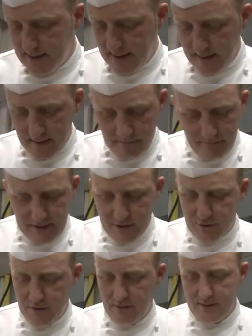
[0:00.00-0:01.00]
say the
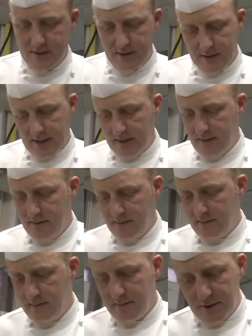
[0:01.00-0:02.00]
beetroots, the
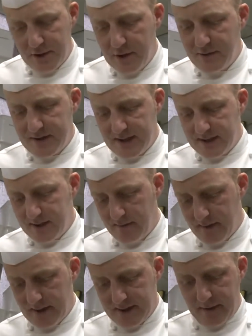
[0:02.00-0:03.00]
new season
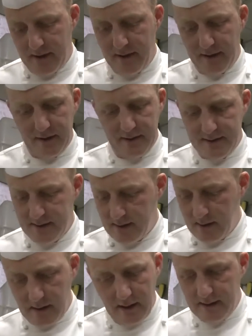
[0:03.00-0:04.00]
of the asparagus.
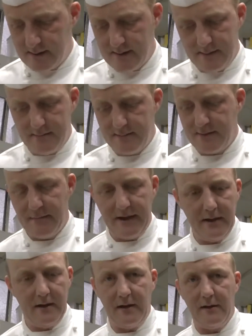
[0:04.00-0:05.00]
To
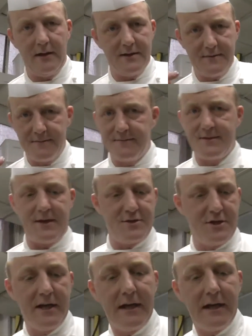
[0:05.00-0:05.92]
me, it's such an